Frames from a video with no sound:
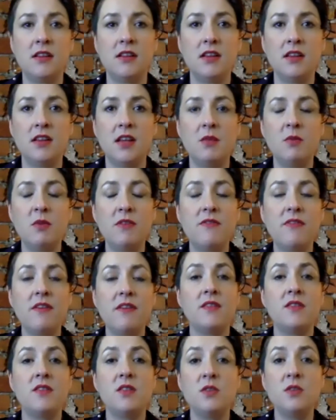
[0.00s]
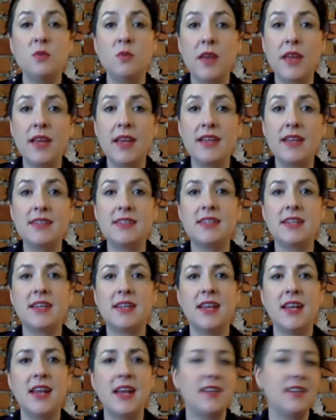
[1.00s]
And we found new ways to
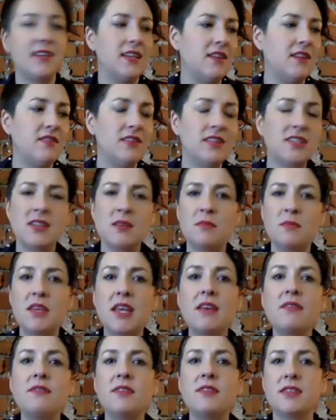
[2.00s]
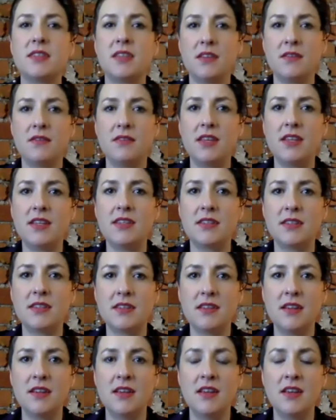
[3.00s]
connect and even some gifts of this
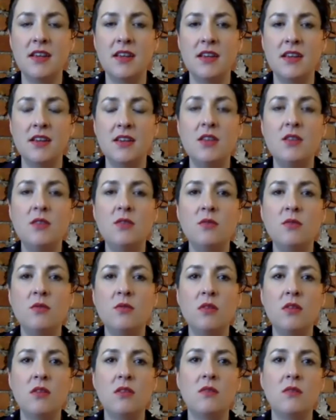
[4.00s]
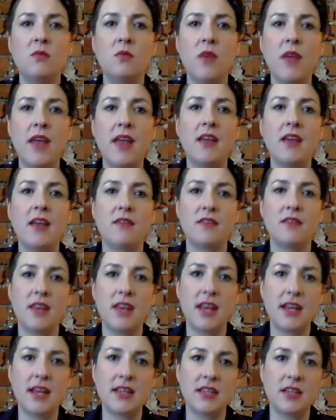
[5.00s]
new way of
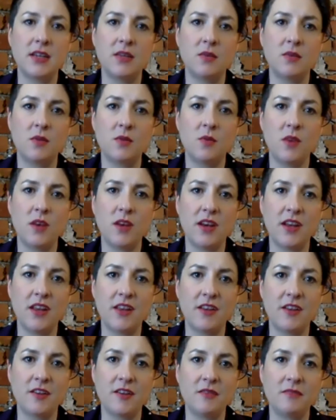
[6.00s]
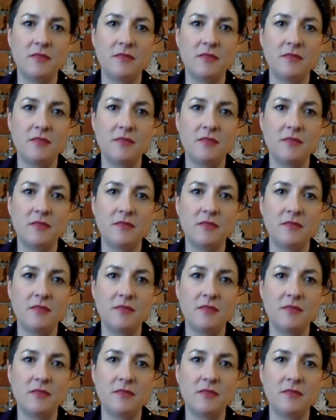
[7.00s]
connecting with one another.